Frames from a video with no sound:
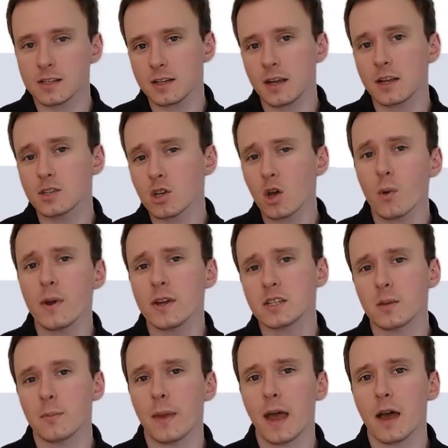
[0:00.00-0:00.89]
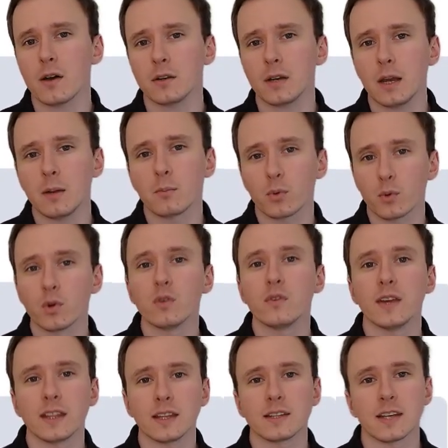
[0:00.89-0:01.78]
it's always about
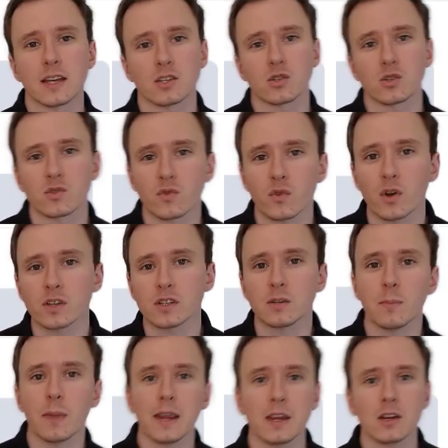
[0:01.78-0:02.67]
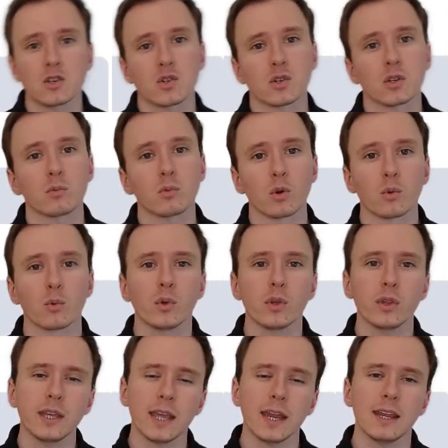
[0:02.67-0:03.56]
improving the tester's voice and making sure that we're
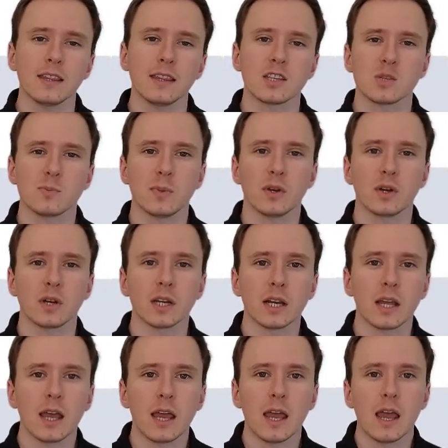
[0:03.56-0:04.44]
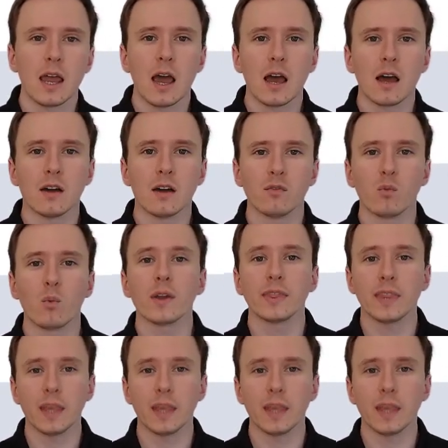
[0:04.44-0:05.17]
really getting the spirit of what they